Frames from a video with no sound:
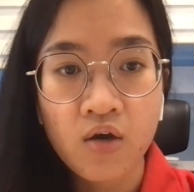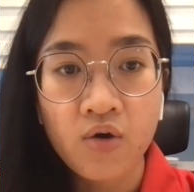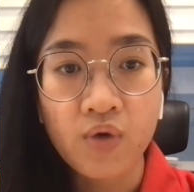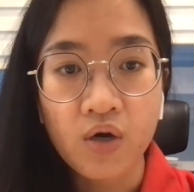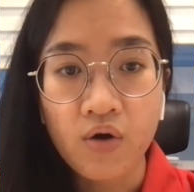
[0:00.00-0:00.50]

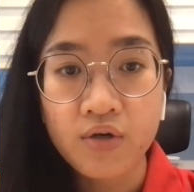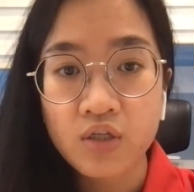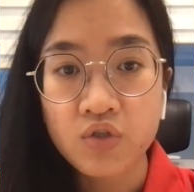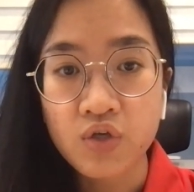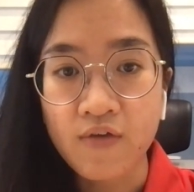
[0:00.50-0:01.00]
We are
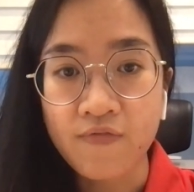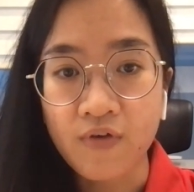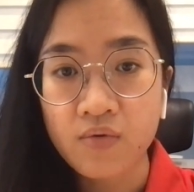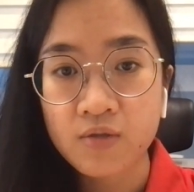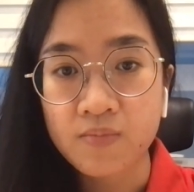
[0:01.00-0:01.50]
honored to have
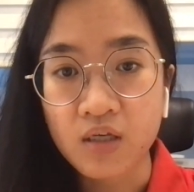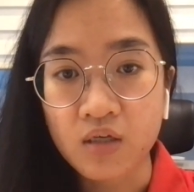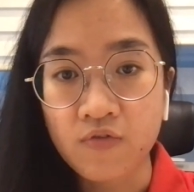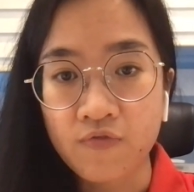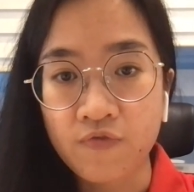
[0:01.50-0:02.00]
our
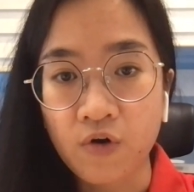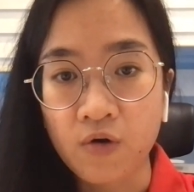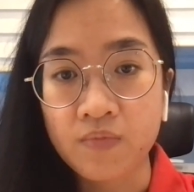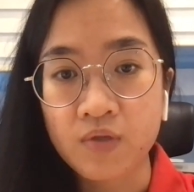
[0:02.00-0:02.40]
speaker from